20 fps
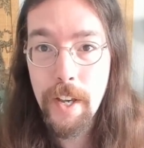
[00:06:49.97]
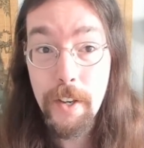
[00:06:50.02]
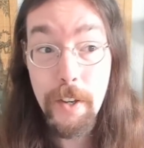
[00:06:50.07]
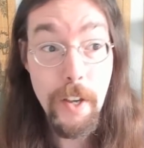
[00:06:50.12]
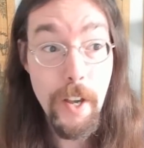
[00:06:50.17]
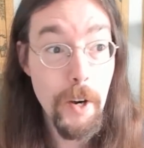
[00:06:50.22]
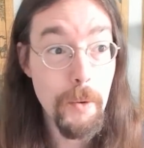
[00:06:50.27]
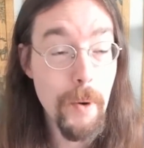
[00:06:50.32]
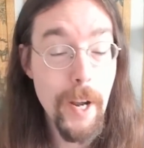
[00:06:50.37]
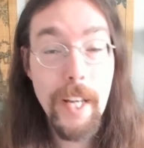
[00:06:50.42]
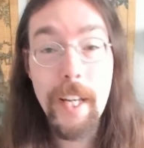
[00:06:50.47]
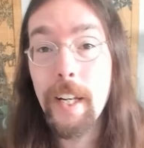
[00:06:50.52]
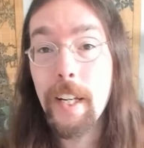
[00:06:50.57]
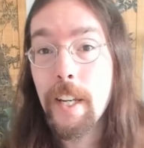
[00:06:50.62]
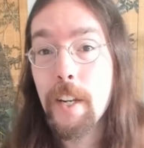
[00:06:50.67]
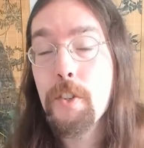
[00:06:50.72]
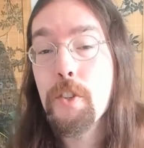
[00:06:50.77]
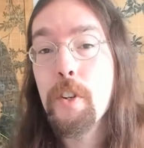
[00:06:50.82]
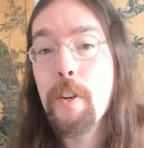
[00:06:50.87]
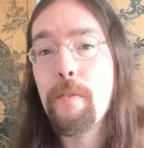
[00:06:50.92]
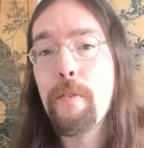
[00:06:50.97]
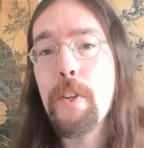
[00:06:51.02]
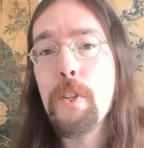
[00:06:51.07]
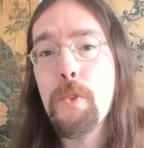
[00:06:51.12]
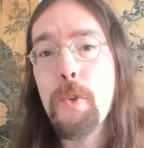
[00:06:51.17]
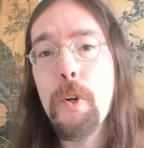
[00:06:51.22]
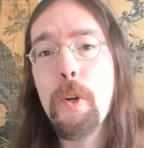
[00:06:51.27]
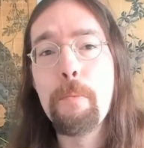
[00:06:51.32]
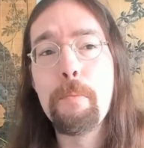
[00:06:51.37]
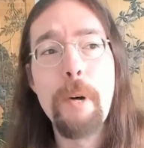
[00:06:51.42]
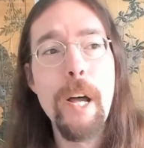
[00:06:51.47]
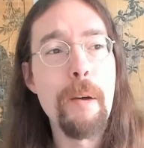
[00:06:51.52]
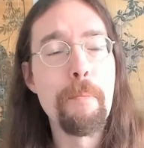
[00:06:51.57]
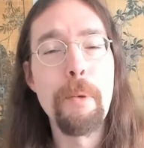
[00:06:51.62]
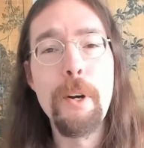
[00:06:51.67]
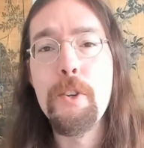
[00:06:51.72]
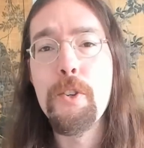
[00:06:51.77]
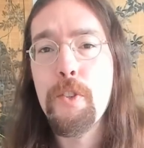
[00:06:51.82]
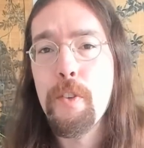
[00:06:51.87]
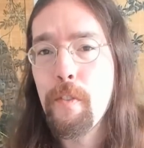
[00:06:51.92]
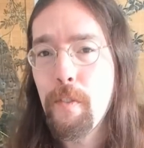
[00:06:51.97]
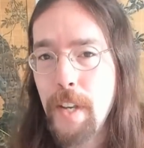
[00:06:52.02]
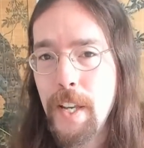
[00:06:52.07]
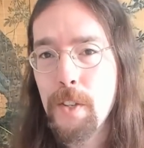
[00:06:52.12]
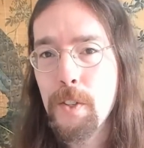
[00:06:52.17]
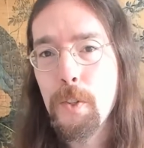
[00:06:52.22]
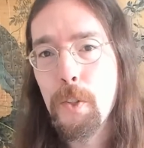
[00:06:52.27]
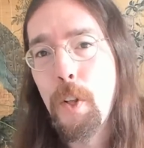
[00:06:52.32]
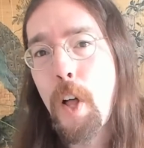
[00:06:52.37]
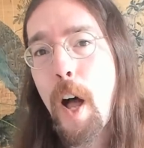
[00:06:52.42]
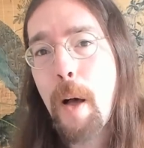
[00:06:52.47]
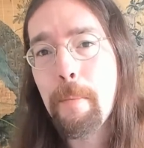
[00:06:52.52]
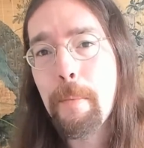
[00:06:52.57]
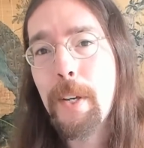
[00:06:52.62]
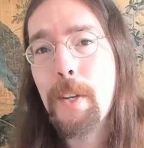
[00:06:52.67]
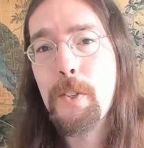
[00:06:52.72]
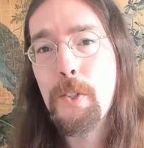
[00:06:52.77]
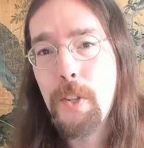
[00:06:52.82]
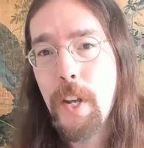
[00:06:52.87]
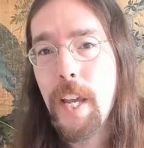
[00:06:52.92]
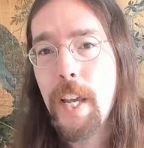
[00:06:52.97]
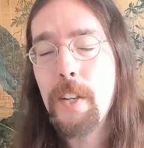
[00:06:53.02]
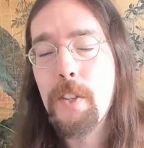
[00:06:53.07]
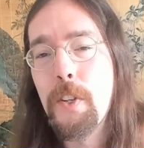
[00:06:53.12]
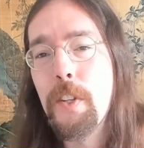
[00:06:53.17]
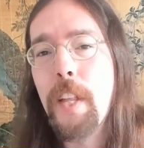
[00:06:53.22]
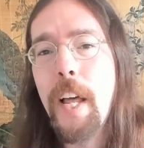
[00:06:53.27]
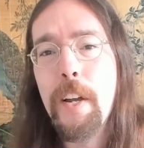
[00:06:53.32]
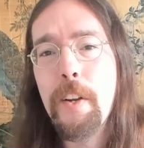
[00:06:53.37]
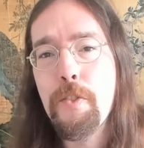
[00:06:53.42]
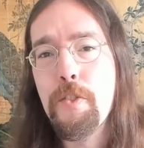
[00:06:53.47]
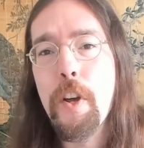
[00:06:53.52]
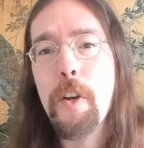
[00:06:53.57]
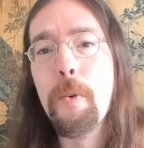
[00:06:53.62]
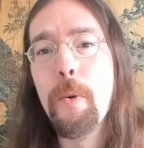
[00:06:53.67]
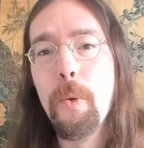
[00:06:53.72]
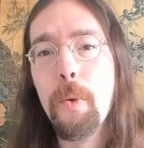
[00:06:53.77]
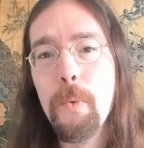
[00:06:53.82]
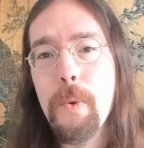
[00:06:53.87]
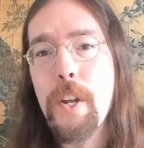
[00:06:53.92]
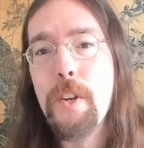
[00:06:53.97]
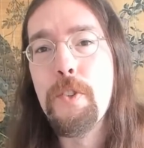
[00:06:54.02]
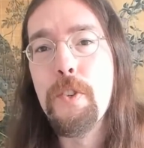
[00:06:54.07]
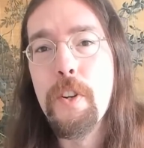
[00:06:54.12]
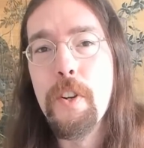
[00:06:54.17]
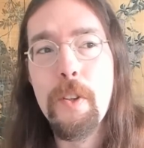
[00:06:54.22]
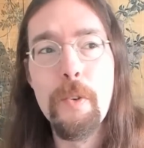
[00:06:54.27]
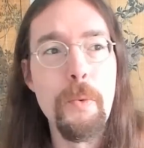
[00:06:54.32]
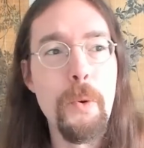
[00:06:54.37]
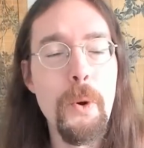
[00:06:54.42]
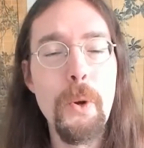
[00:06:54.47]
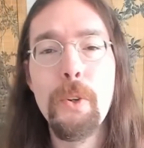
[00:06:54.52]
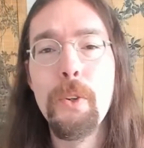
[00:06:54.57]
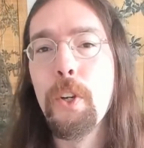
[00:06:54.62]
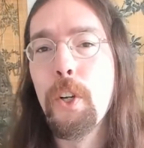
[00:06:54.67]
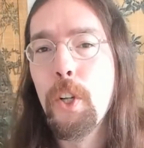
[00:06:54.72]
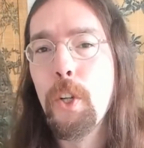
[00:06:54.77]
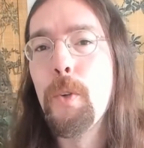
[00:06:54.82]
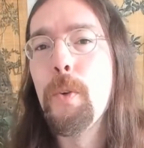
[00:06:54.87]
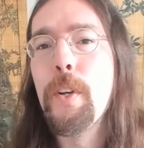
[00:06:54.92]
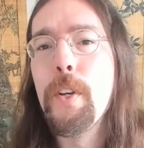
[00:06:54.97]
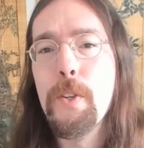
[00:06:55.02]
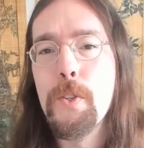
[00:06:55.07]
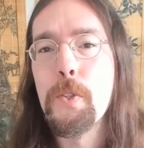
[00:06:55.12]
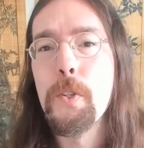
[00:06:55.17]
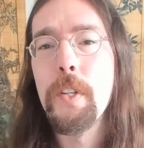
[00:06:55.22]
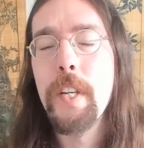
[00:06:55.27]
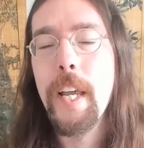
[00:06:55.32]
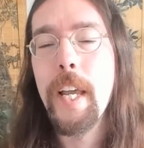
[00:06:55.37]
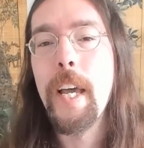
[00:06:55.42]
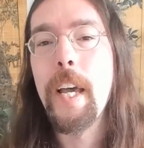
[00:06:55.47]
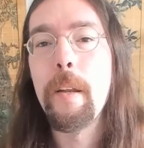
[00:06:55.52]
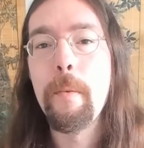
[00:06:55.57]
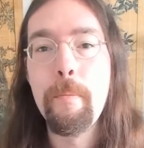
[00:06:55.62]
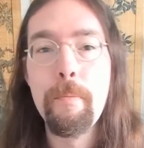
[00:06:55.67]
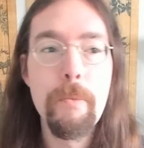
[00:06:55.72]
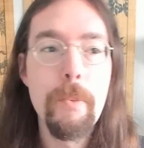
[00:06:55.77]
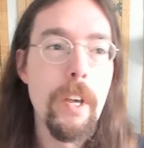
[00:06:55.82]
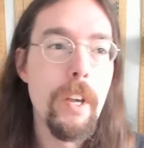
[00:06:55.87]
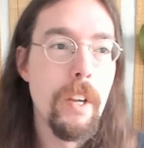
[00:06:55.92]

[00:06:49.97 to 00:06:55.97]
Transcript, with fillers: You got recognition of Israel by a bunch of Islamic states in that general region of the world, including Sudan.